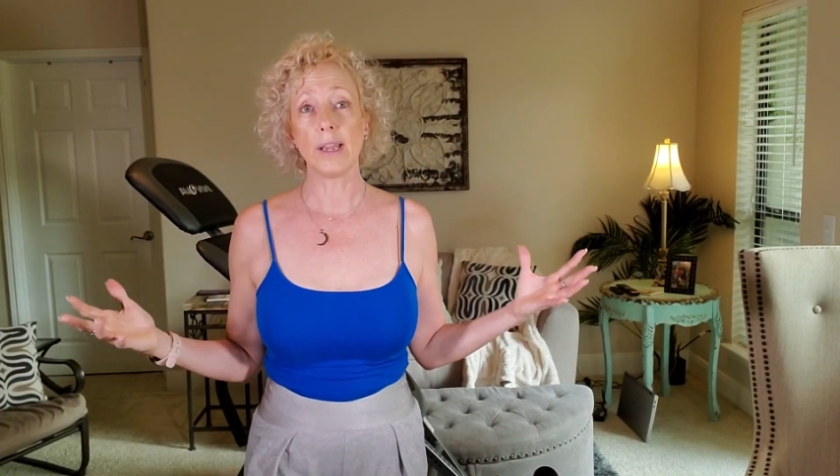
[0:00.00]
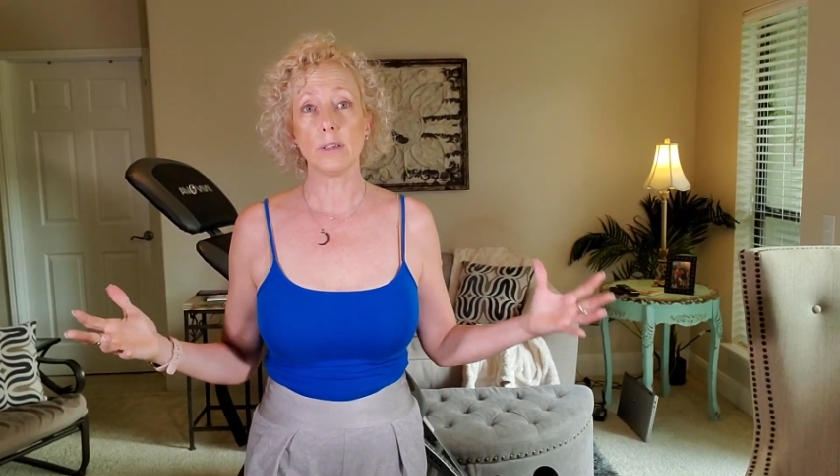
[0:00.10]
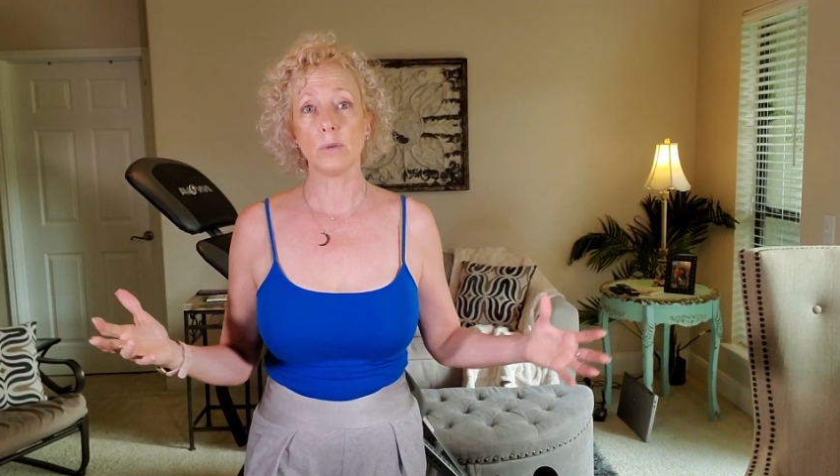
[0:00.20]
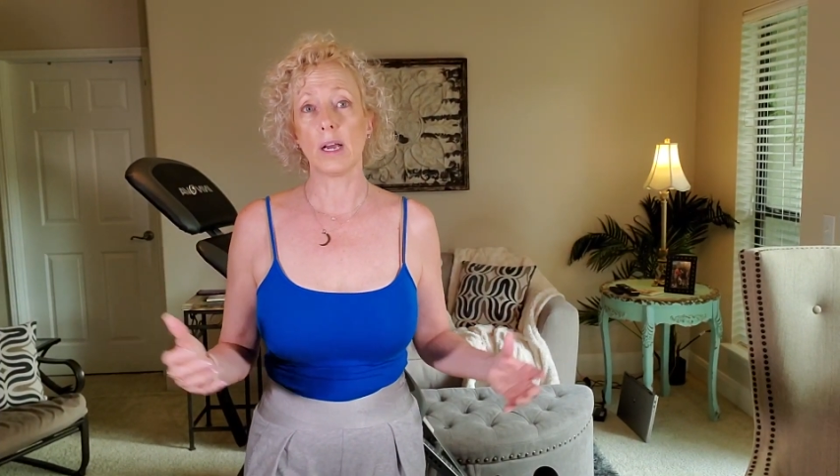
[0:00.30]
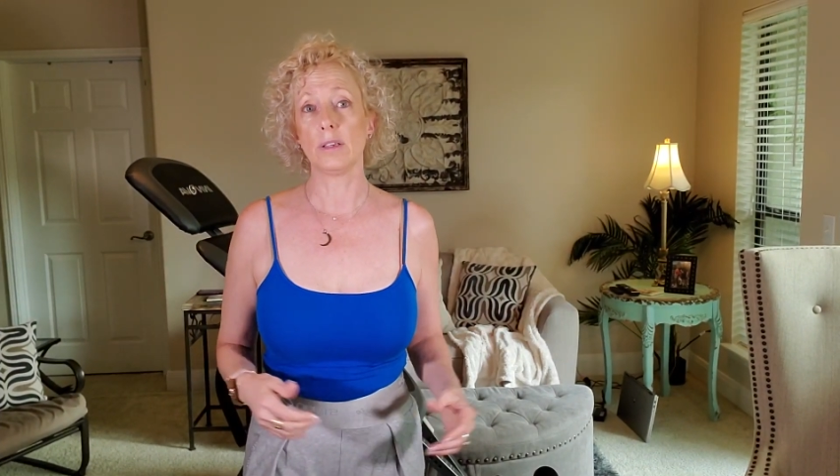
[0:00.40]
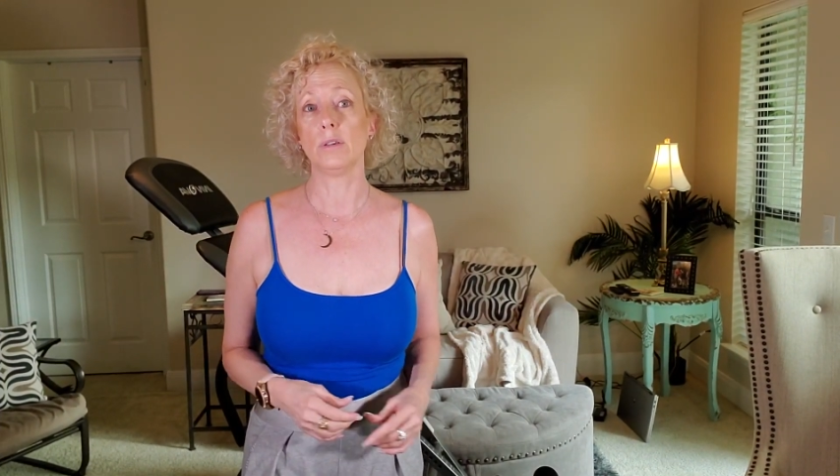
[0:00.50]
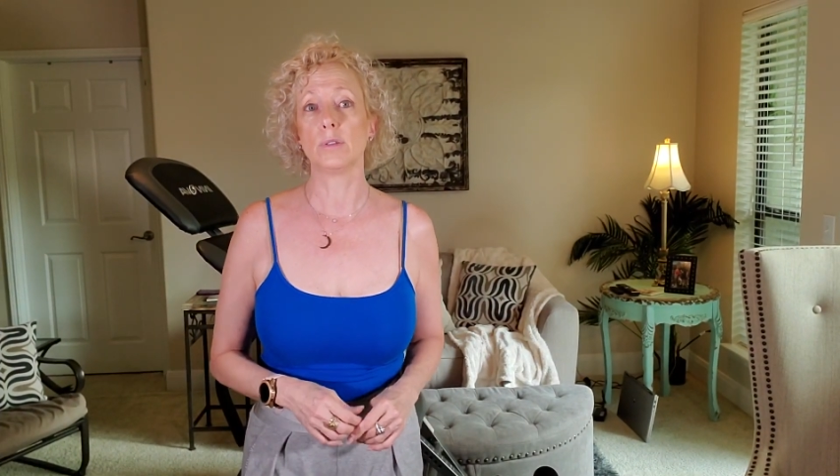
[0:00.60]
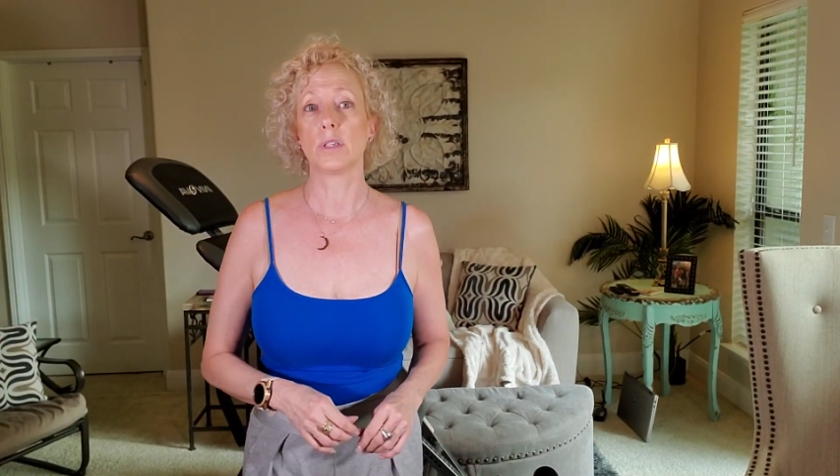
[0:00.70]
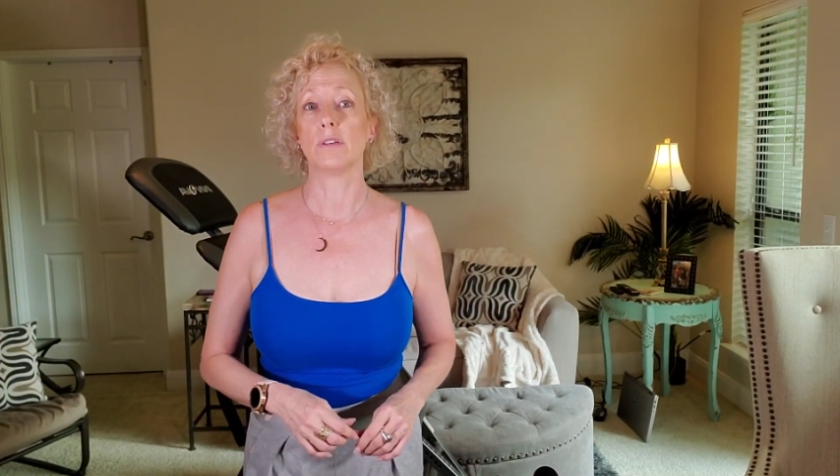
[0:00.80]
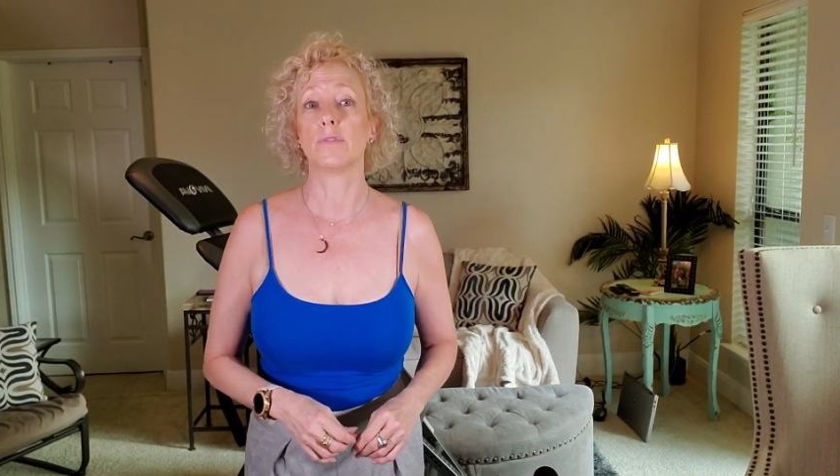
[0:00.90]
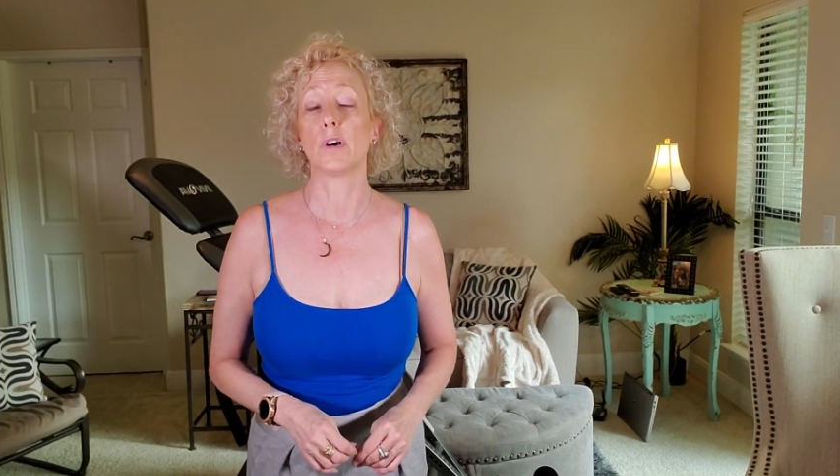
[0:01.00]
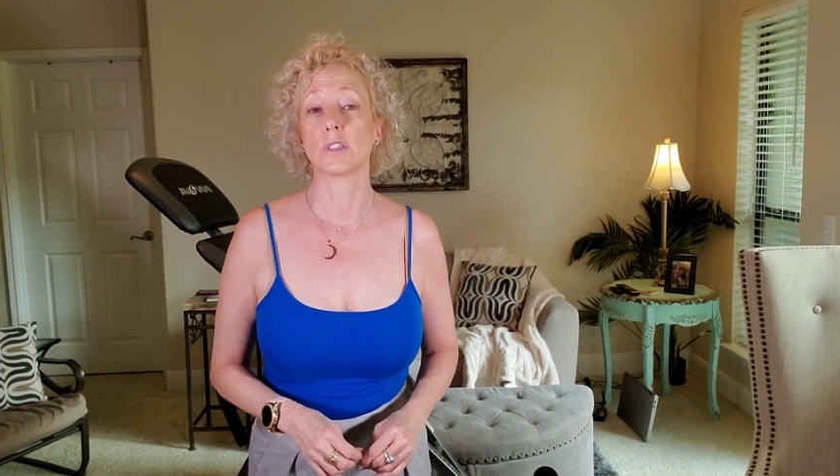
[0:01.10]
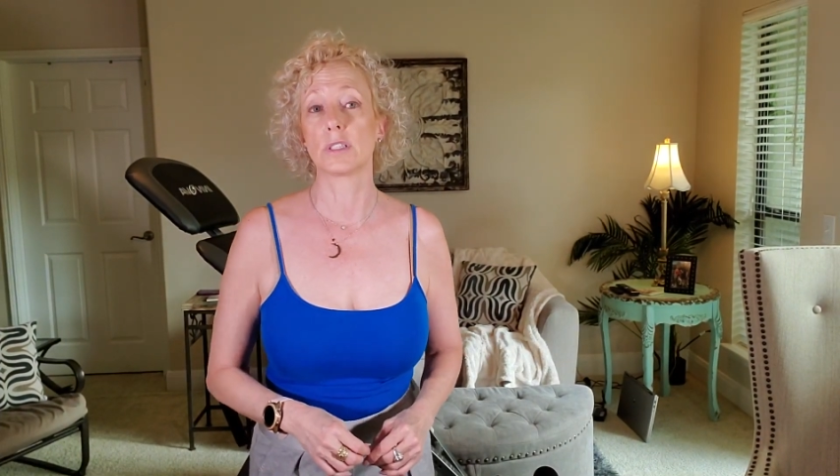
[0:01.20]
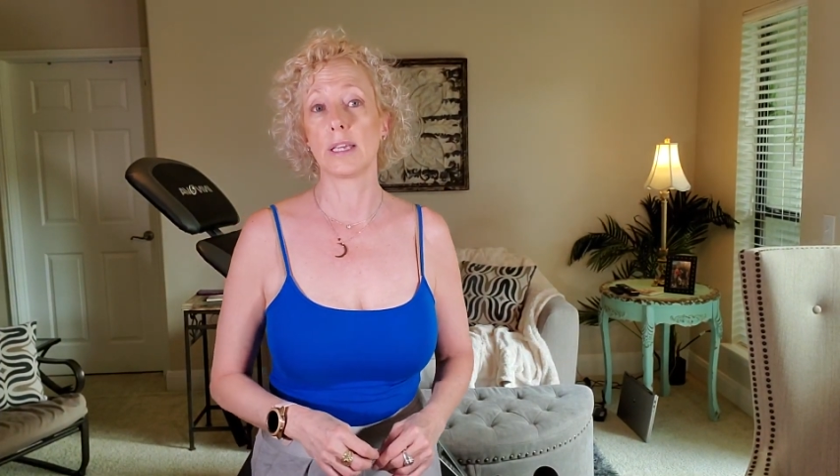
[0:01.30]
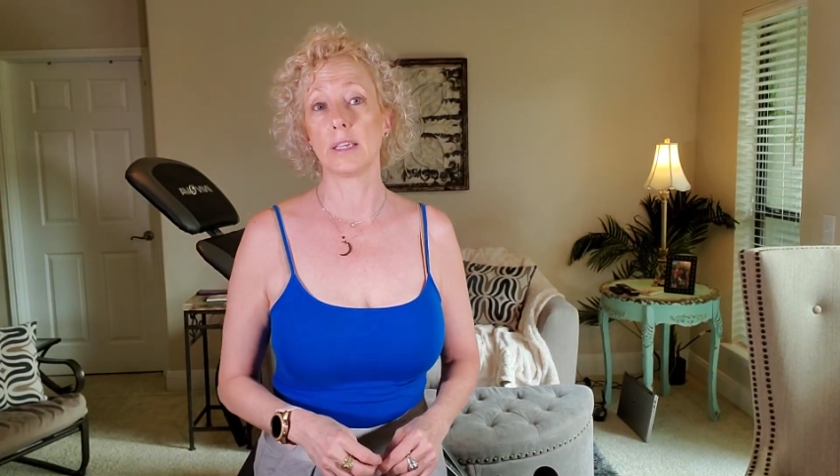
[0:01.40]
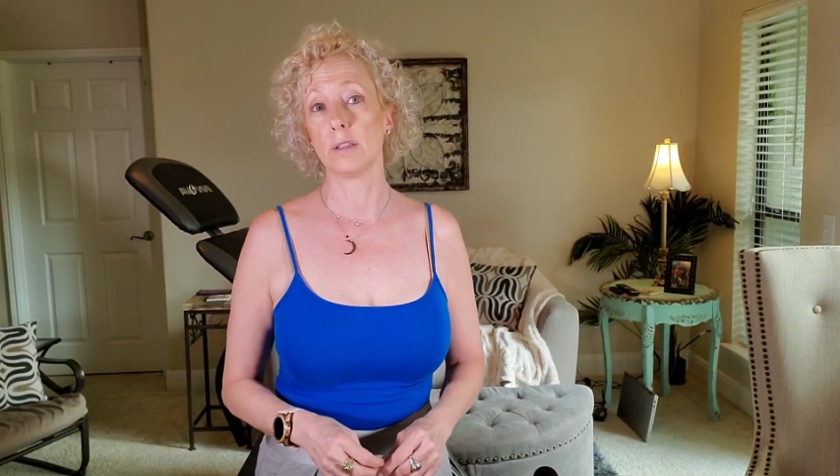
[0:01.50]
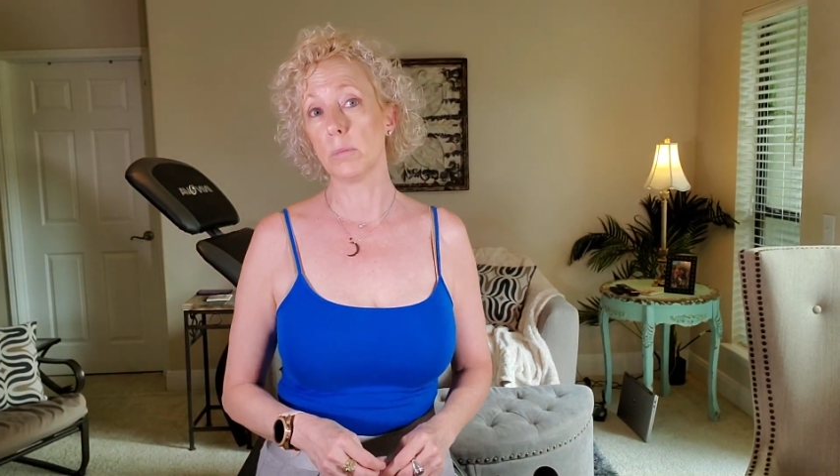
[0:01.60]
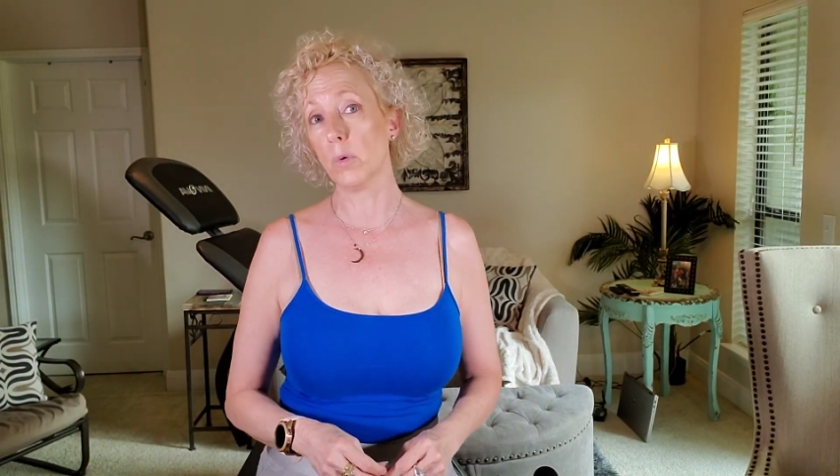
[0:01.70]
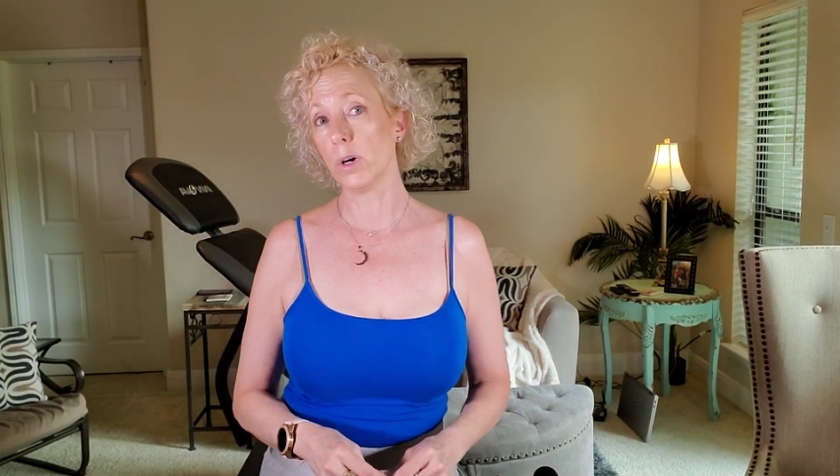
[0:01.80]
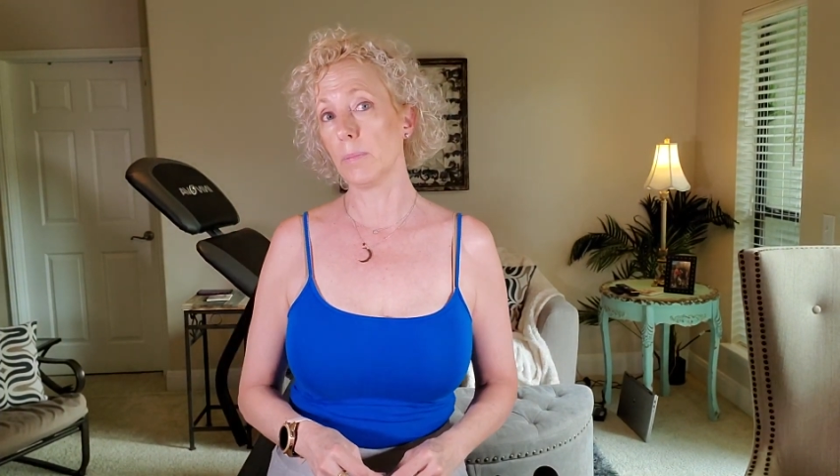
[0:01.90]
do I use it first thing in the
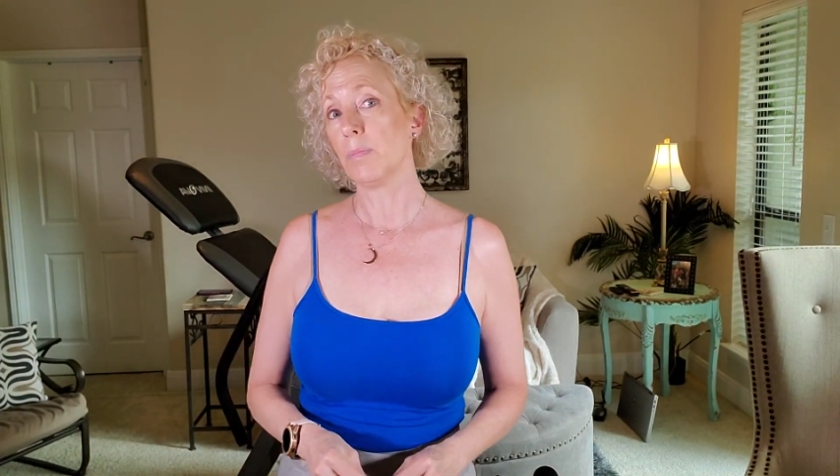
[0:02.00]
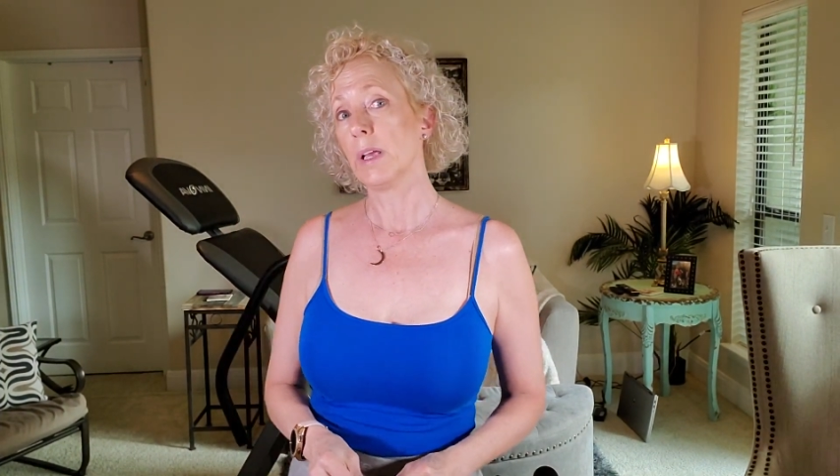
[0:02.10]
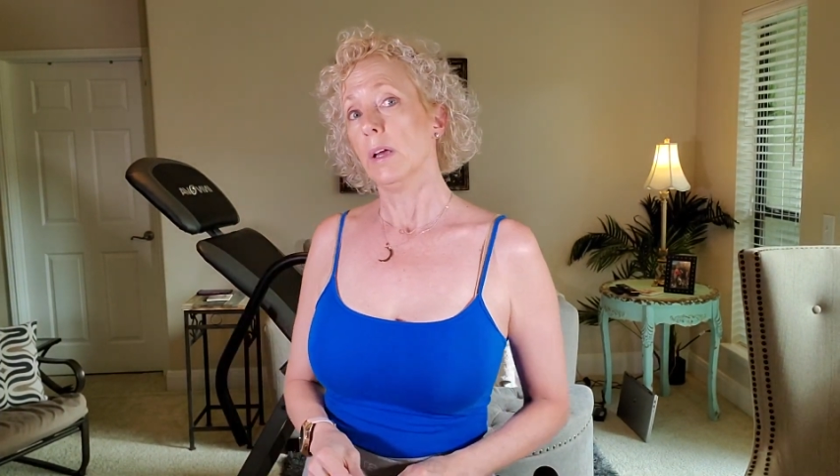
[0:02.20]
morning?